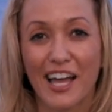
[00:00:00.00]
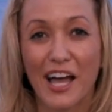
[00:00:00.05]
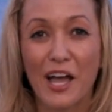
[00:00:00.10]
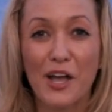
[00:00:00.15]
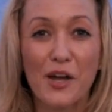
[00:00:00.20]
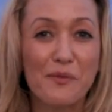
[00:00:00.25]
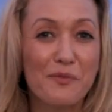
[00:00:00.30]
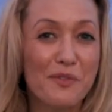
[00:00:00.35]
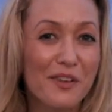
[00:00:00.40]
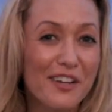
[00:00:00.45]
I
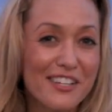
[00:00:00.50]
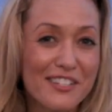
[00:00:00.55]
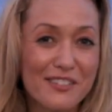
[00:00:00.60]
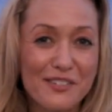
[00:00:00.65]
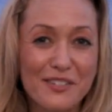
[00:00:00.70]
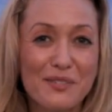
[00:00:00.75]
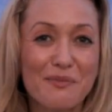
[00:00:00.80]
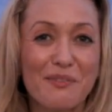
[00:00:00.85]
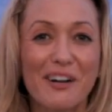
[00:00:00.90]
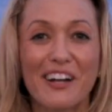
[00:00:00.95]
hope you guys
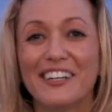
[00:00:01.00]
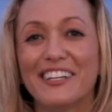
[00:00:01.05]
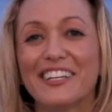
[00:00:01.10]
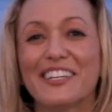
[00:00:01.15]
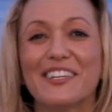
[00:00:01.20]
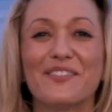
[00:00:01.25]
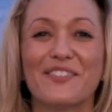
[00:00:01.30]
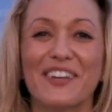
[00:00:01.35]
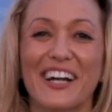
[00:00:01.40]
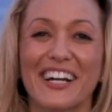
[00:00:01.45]
are inspired to
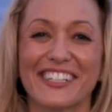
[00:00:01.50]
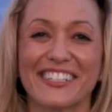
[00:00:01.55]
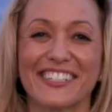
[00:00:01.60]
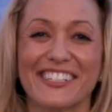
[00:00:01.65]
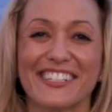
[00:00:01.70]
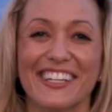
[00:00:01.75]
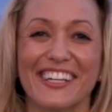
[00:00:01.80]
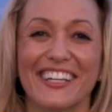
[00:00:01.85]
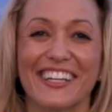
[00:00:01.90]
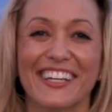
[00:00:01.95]
keep
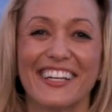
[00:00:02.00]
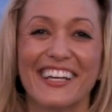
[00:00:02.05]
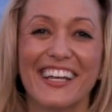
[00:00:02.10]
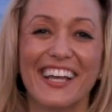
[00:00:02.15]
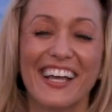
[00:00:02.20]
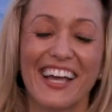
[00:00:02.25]
practicing.